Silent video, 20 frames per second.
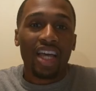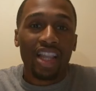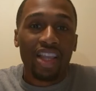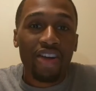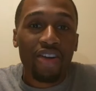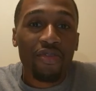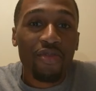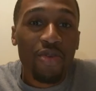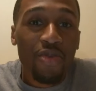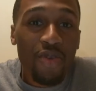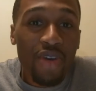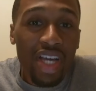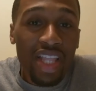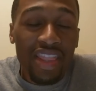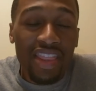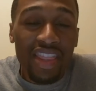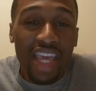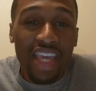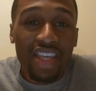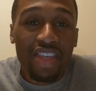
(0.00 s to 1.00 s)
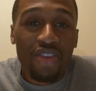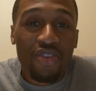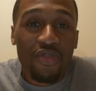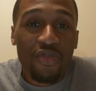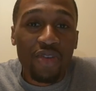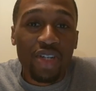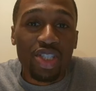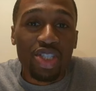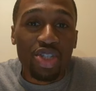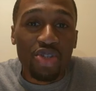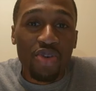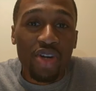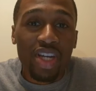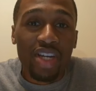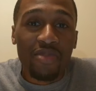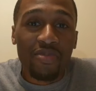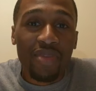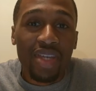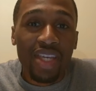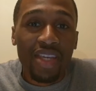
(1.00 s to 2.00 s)
Hello everyone, thank you for
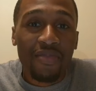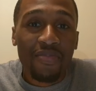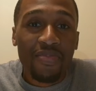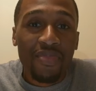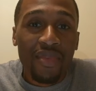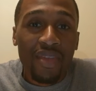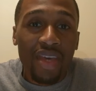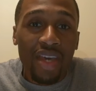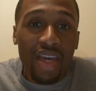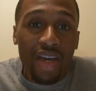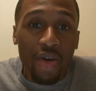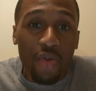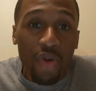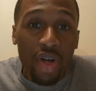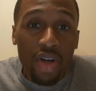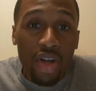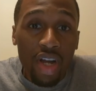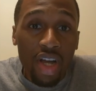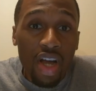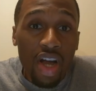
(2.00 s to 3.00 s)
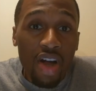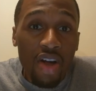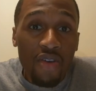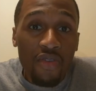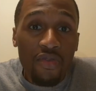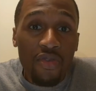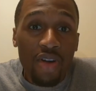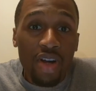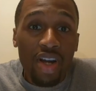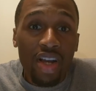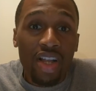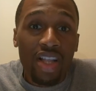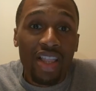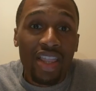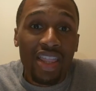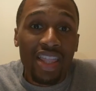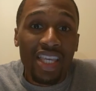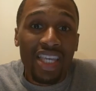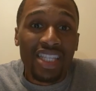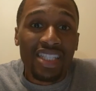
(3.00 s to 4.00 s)
joining me. We're going to go over
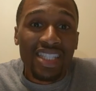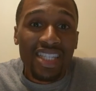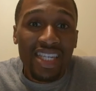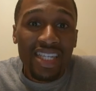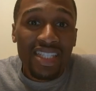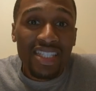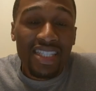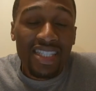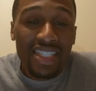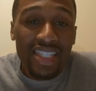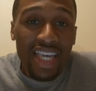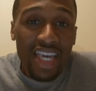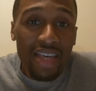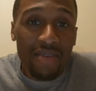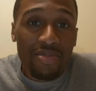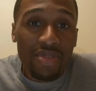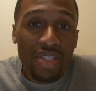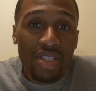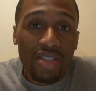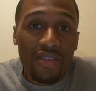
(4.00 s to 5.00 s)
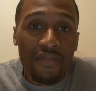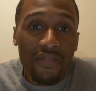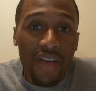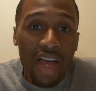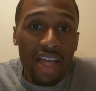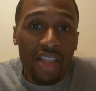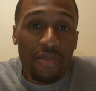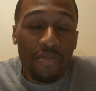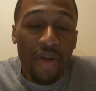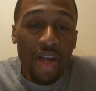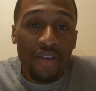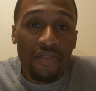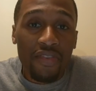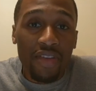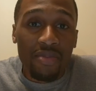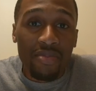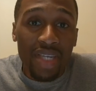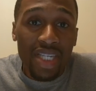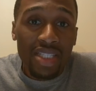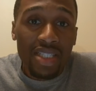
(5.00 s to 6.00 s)
the 10 steps to find the
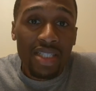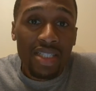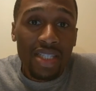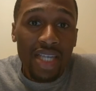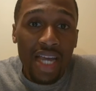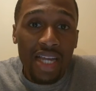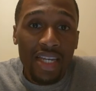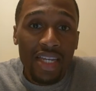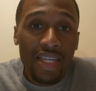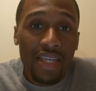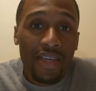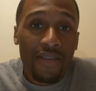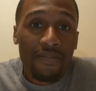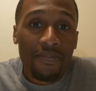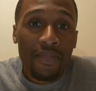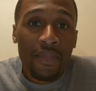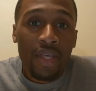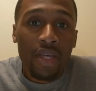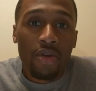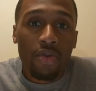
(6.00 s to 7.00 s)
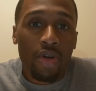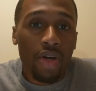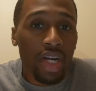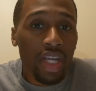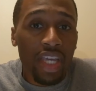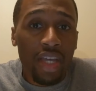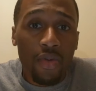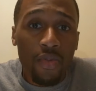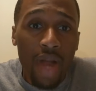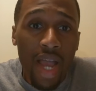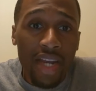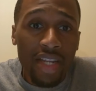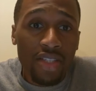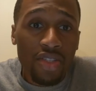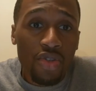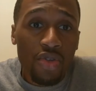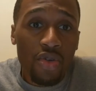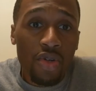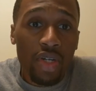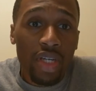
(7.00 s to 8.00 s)
perfect business idea. I'm going to get right
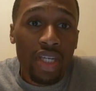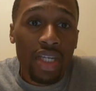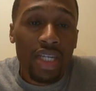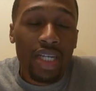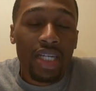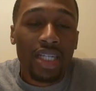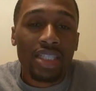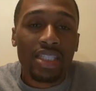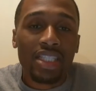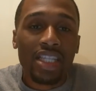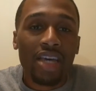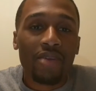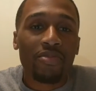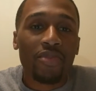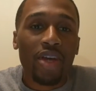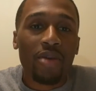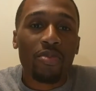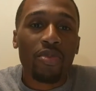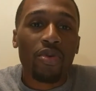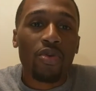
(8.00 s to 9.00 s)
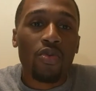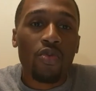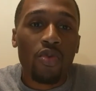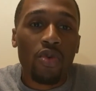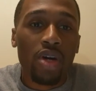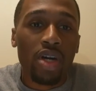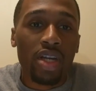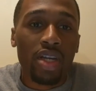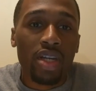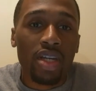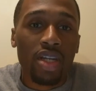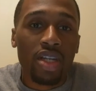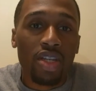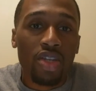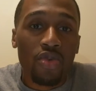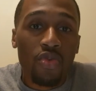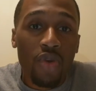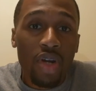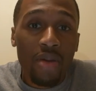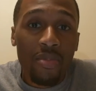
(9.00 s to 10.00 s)
into it. Step number 1,
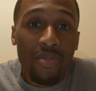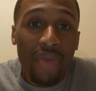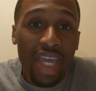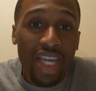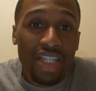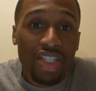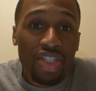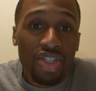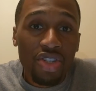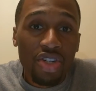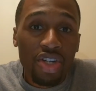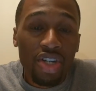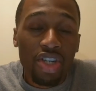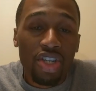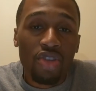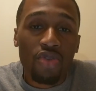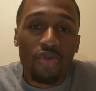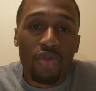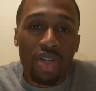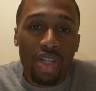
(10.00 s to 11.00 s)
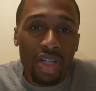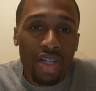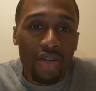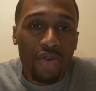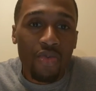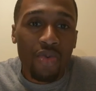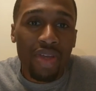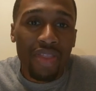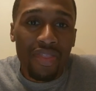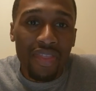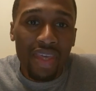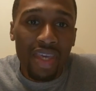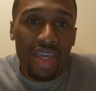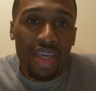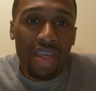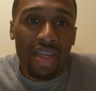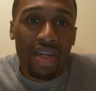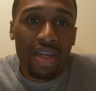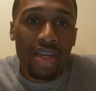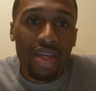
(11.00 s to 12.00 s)
you want to make sure you look
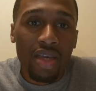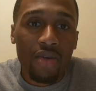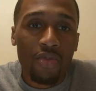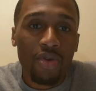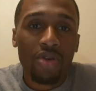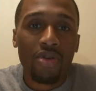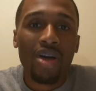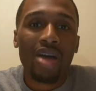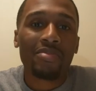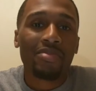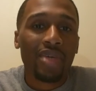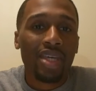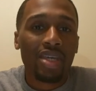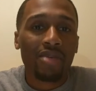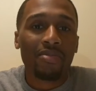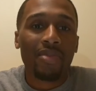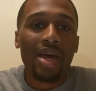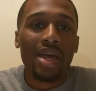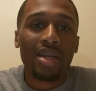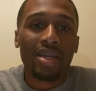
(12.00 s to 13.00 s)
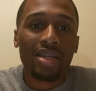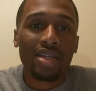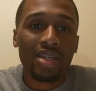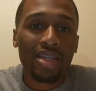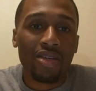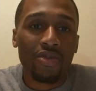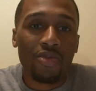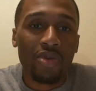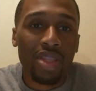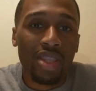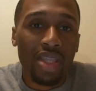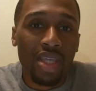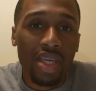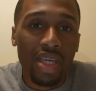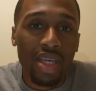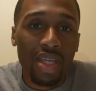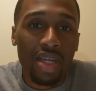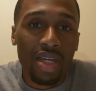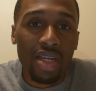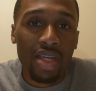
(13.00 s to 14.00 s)
within. And what do I mean by looking
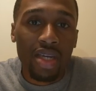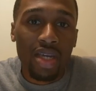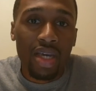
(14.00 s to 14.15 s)
within?